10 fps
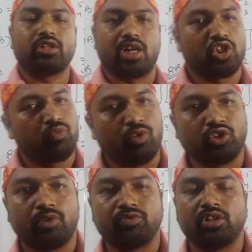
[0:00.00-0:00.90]
the
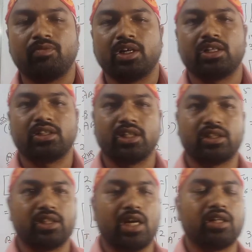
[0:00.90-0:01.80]
transpose of the
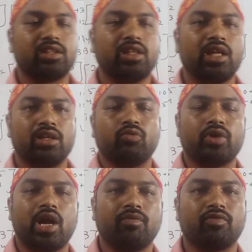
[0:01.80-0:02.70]
matrices, and then
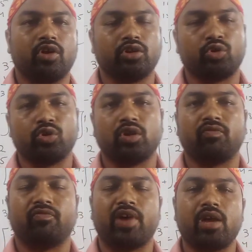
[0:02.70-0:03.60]
we have gone through the
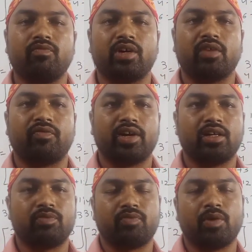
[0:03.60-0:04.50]
5
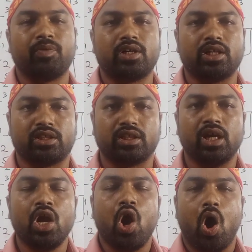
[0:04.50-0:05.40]
different properties
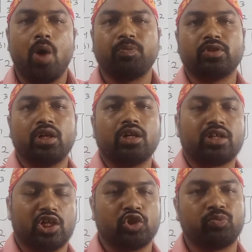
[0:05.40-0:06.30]
of
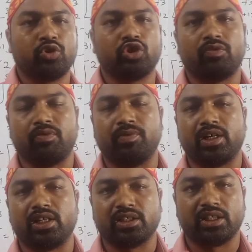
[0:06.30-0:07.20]
the transpose of
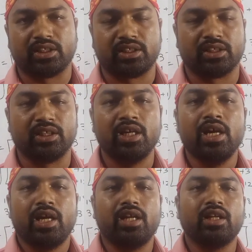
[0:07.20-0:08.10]
matrices.
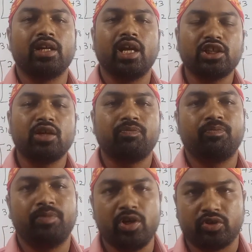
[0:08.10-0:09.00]
In the next
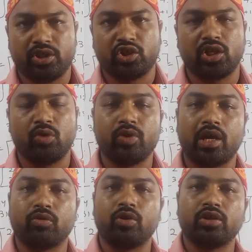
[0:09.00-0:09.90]
video session, we
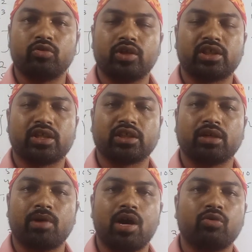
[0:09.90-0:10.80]
are going to discuss
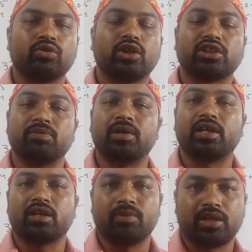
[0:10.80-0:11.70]
about the
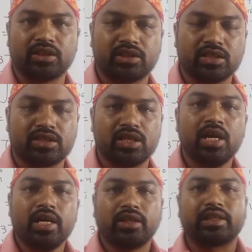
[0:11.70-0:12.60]
symmetric matrices,
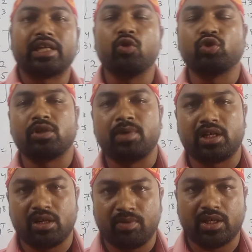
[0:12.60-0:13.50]
skew
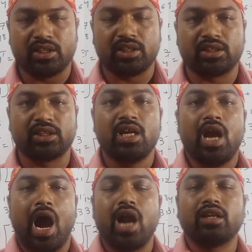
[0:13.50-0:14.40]
symmetric matrices,
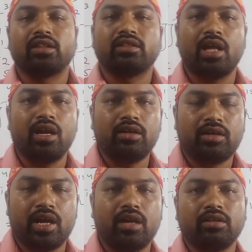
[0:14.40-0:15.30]
and
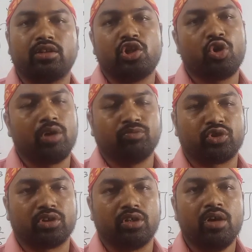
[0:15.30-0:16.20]
10
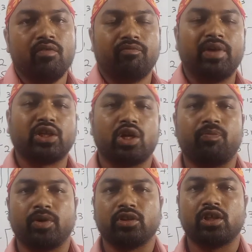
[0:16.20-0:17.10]
theorems based
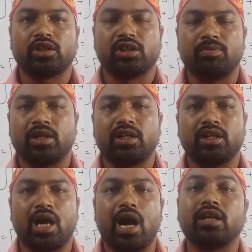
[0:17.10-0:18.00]
upon the
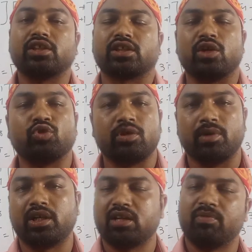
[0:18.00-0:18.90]
symmetric and skew
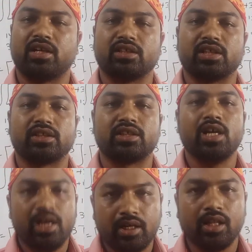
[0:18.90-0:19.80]
symmetric
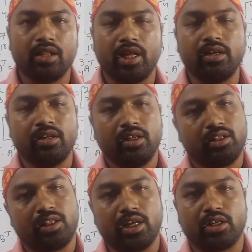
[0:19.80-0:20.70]
matrices. Till then,
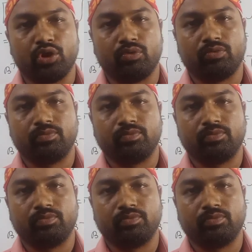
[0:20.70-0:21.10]
thank you.